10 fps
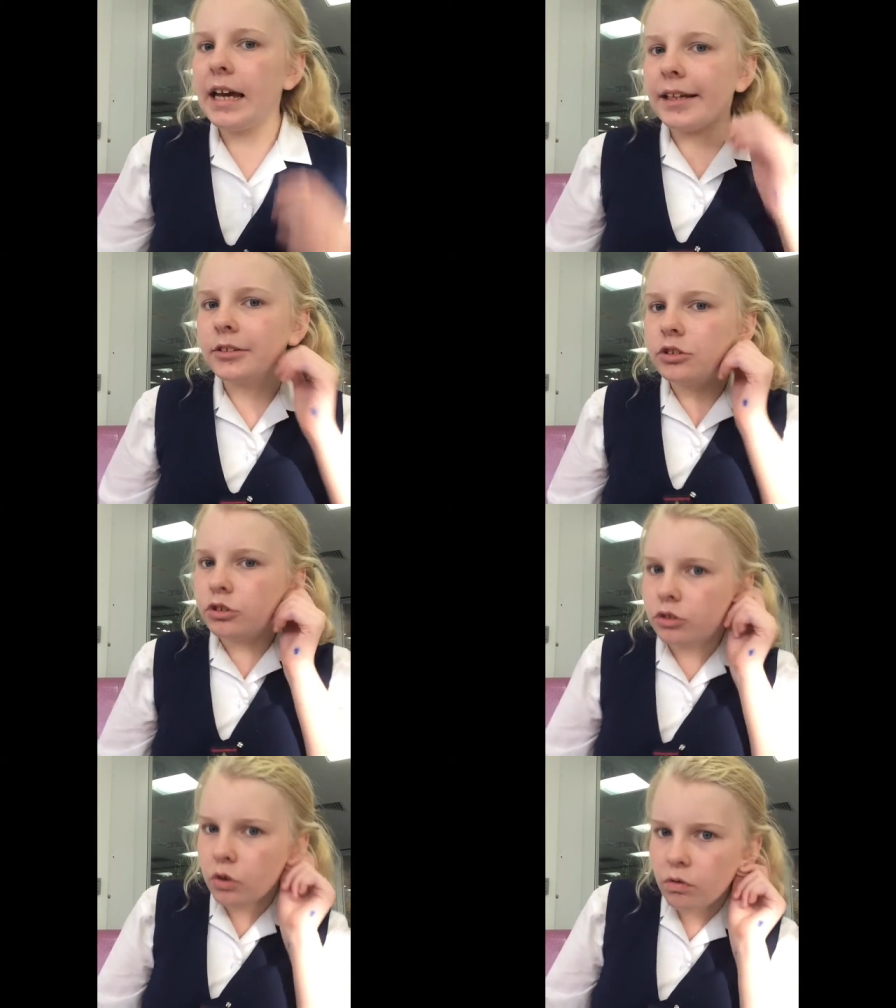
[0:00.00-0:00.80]
I
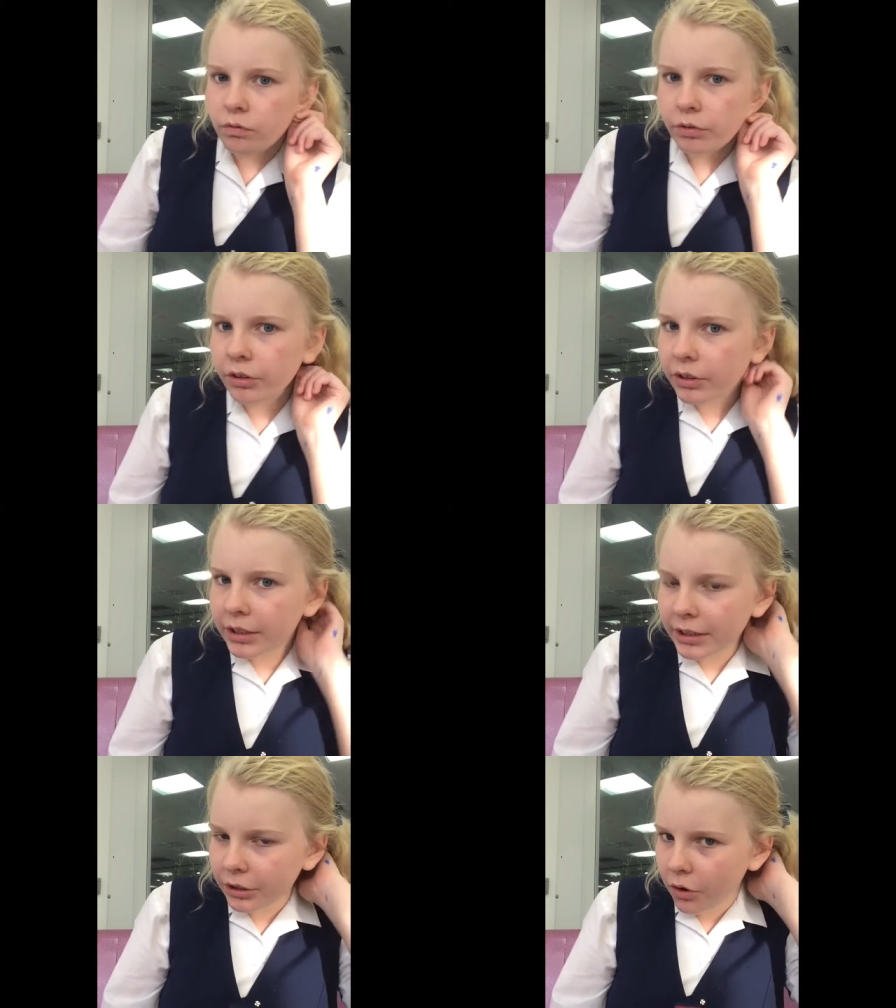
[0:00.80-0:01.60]
don't
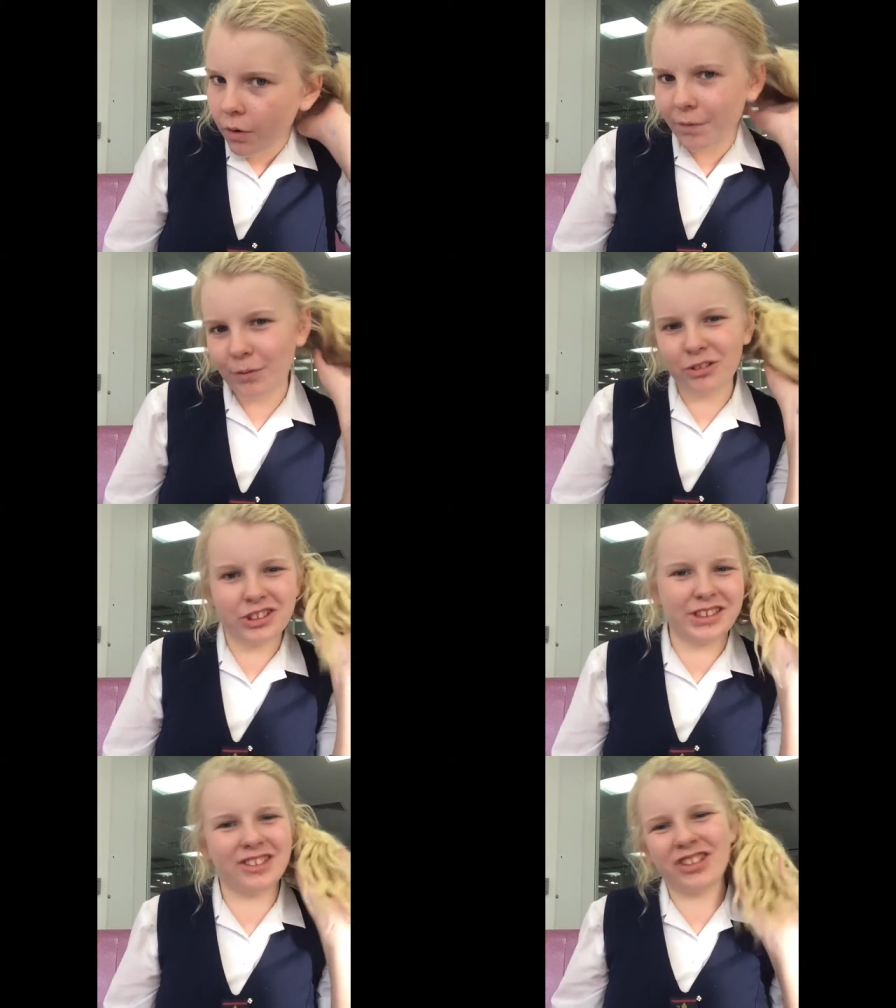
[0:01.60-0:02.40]
really know if he
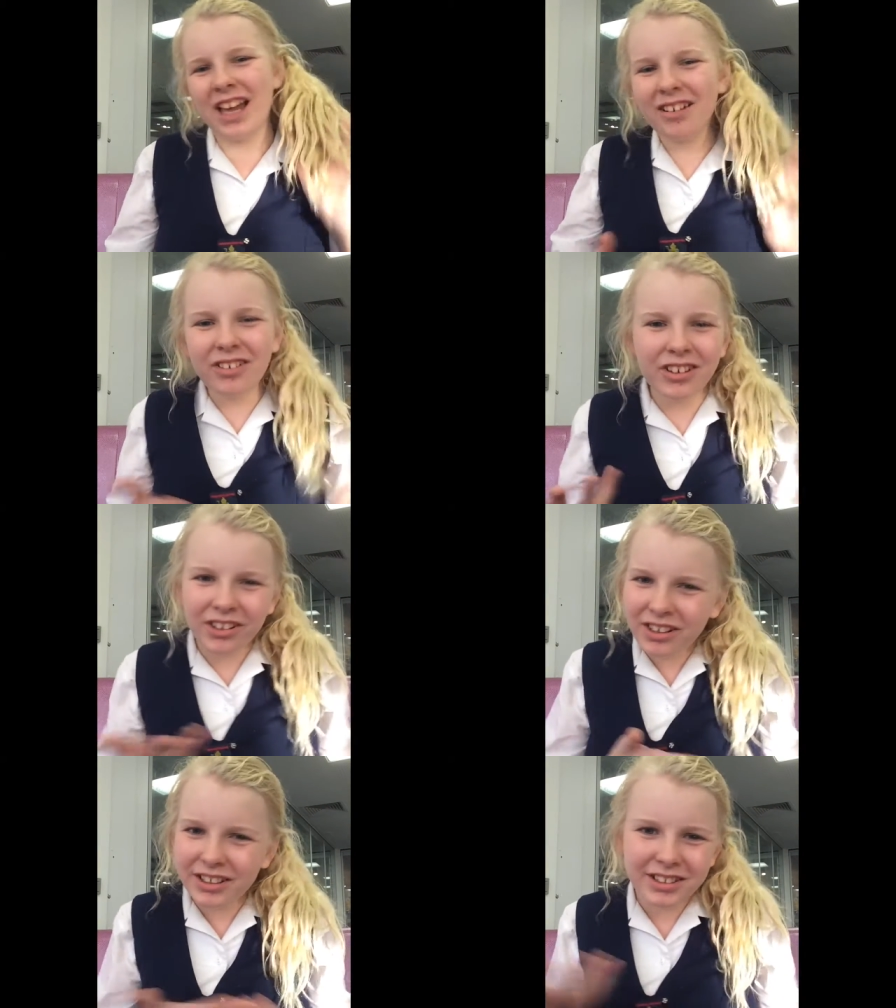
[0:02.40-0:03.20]
watches the channel or
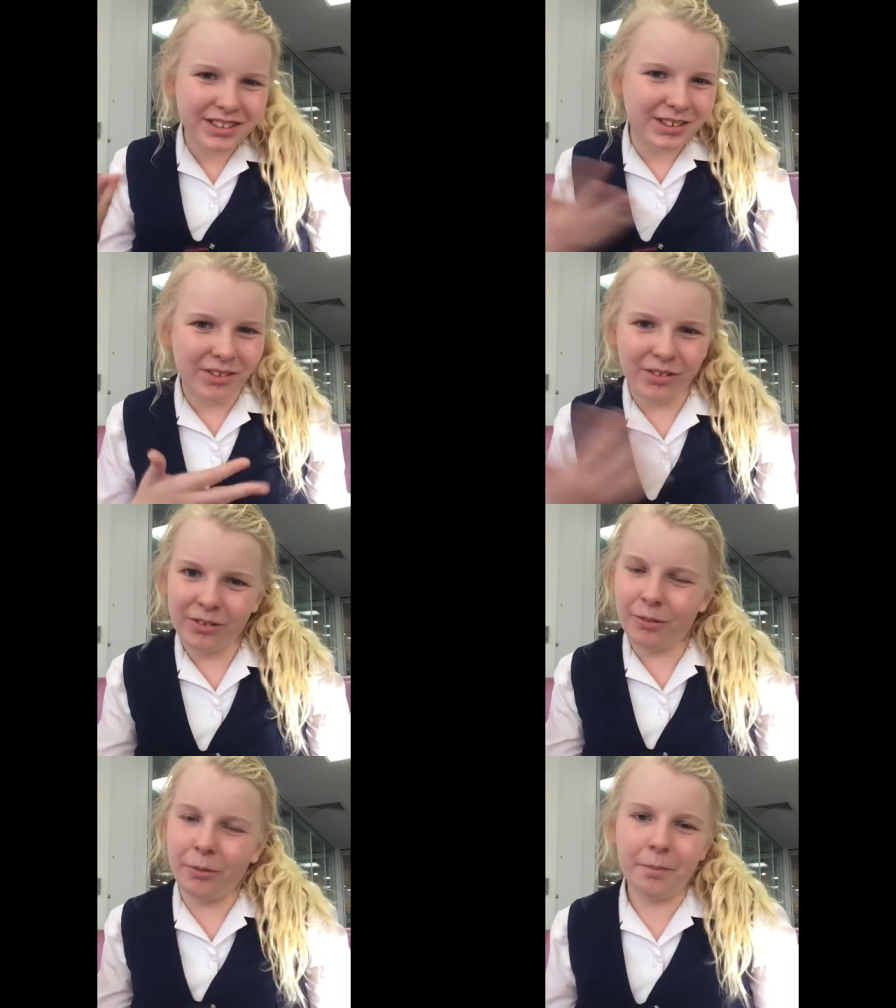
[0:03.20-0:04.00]
not,
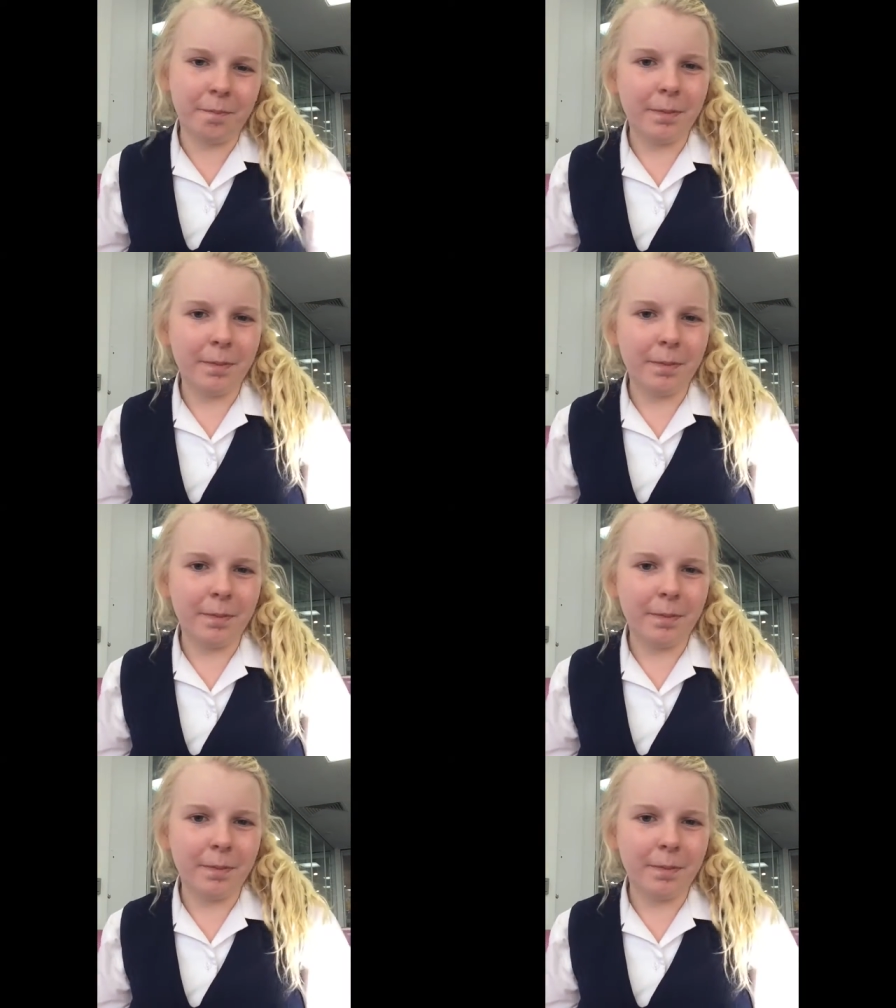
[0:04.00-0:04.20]
so